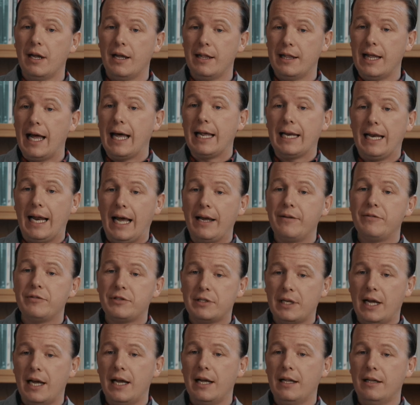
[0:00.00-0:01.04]
that
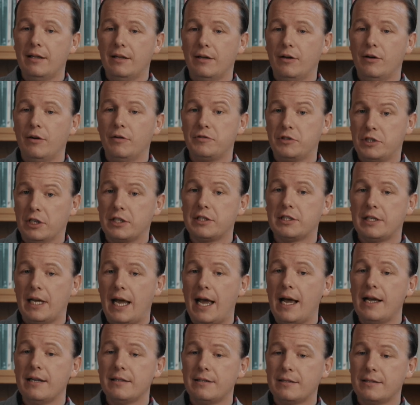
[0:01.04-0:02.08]
lifestyle of
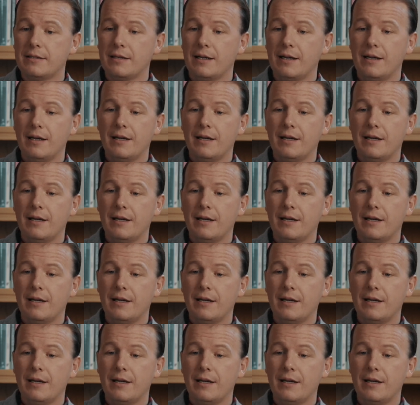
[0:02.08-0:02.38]
success